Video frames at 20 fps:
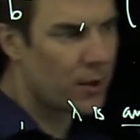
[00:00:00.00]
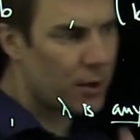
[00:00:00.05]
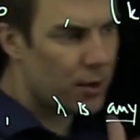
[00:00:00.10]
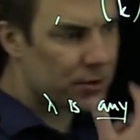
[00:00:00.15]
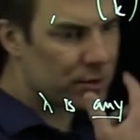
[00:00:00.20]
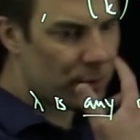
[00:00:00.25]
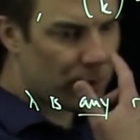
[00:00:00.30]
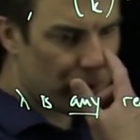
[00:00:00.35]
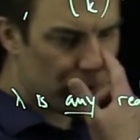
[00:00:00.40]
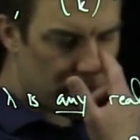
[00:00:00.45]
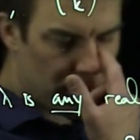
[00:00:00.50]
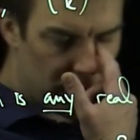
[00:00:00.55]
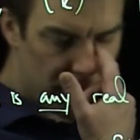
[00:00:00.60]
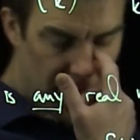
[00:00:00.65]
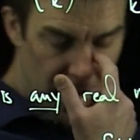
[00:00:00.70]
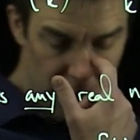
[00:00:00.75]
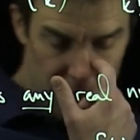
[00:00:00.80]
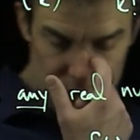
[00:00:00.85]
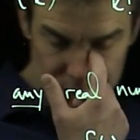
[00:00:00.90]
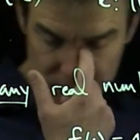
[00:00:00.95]
So what we can do
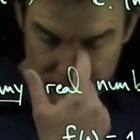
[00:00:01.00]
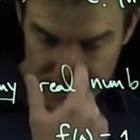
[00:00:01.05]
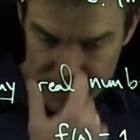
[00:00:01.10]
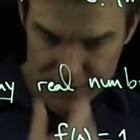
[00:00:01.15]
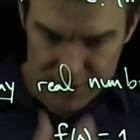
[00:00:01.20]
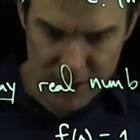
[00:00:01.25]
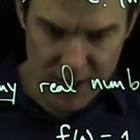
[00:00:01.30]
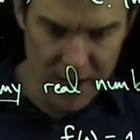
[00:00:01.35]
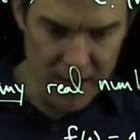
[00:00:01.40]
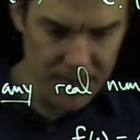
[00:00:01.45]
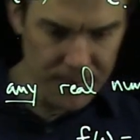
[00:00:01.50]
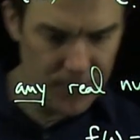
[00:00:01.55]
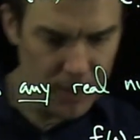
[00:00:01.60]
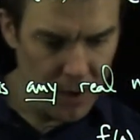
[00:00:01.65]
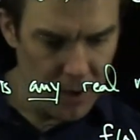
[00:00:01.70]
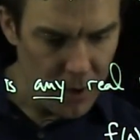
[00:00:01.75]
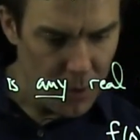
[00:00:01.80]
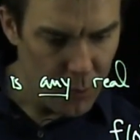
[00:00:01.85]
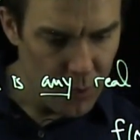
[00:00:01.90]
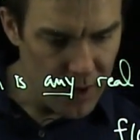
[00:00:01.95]
now is we can say,
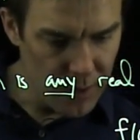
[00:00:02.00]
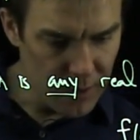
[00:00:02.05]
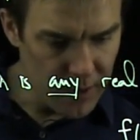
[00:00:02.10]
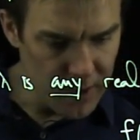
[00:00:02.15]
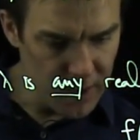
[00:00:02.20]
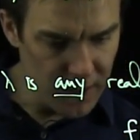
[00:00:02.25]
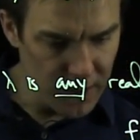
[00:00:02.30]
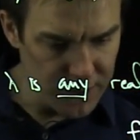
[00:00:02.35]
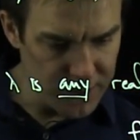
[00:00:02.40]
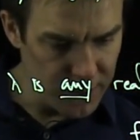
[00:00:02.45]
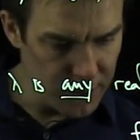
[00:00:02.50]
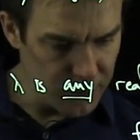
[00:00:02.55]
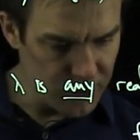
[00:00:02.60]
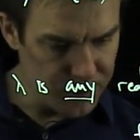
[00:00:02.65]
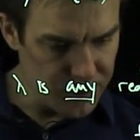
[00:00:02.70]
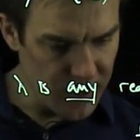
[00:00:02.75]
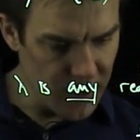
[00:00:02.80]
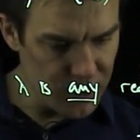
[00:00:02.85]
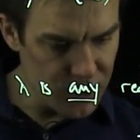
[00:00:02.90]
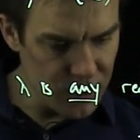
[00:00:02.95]
we write down our Taylor
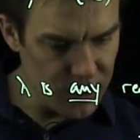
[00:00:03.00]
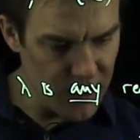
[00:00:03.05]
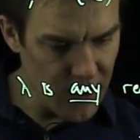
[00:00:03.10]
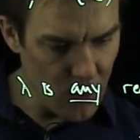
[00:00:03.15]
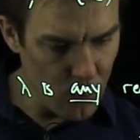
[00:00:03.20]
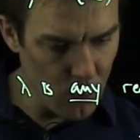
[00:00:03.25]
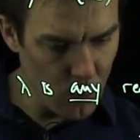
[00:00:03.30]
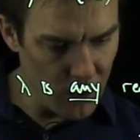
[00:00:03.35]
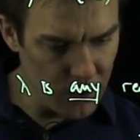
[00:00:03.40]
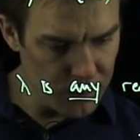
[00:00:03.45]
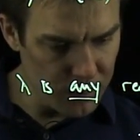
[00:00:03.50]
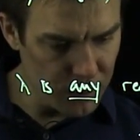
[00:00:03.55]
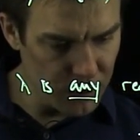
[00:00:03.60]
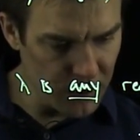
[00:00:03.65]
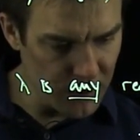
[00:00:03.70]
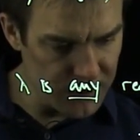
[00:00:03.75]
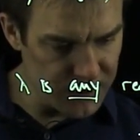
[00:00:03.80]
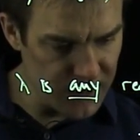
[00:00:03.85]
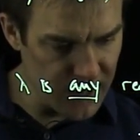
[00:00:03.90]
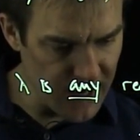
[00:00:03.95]
expansion, that 1
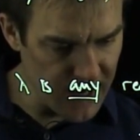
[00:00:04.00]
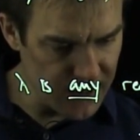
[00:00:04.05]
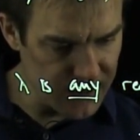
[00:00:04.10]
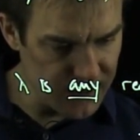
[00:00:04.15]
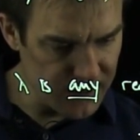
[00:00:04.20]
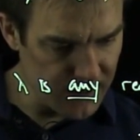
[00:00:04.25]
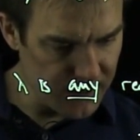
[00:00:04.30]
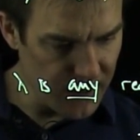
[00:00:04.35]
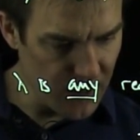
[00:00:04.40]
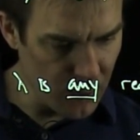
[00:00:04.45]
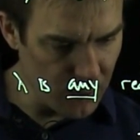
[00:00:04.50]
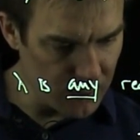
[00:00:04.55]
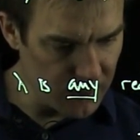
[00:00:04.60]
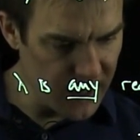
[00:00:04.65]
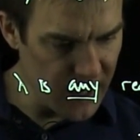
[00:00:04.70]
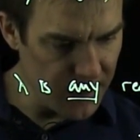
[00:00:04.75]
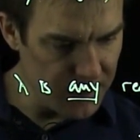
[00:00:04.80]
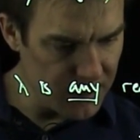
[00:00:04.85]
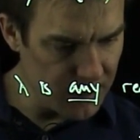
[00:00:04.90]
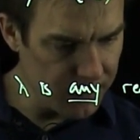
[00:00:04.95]
plus x to the power
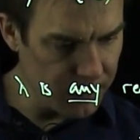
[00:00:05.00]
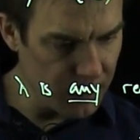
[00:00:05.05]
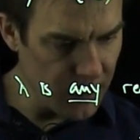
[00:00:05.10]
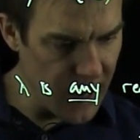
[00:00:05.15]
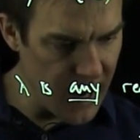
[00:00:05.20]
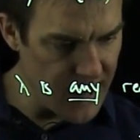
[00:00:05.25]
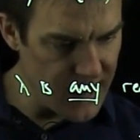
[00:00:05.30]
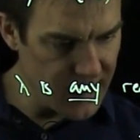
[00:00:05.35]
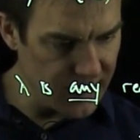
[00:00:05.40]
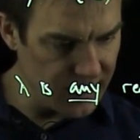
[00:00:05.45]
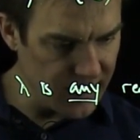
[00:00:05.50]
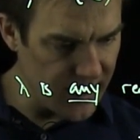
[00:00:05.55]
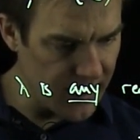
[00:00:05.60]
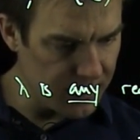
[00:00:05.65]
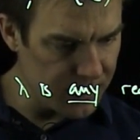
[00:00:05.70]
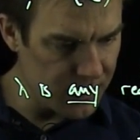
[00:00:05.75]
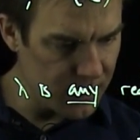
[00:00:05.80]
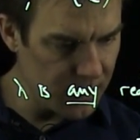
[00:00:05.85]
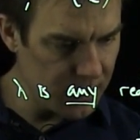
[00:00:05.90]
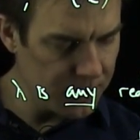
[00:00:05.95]
lambda for any
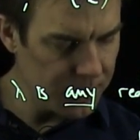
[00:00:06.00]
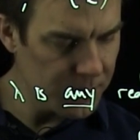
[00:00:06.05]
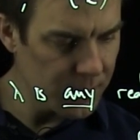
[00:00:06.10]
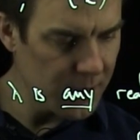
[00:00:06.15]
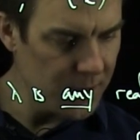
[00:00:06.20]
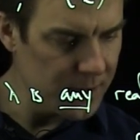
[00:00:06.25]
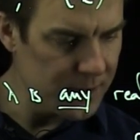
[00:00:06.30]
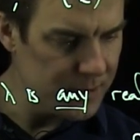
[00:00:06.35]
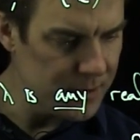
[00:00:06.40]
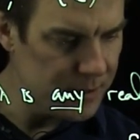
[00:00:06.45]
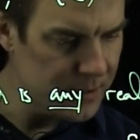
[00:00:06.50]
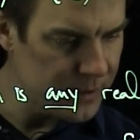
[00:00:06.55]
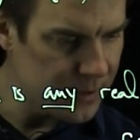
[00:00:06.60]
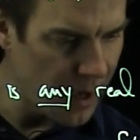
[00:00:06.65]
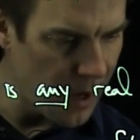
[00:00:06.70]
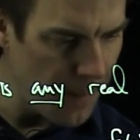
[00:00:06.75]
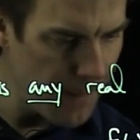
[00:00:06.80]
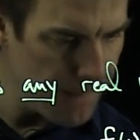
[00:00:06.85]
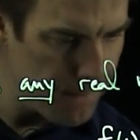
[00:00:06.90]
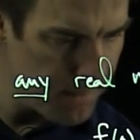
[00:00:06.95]
lambda is the
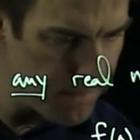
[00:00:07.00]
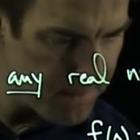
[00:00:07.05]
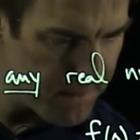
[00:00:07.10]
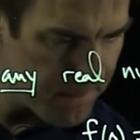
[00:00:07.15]
sum.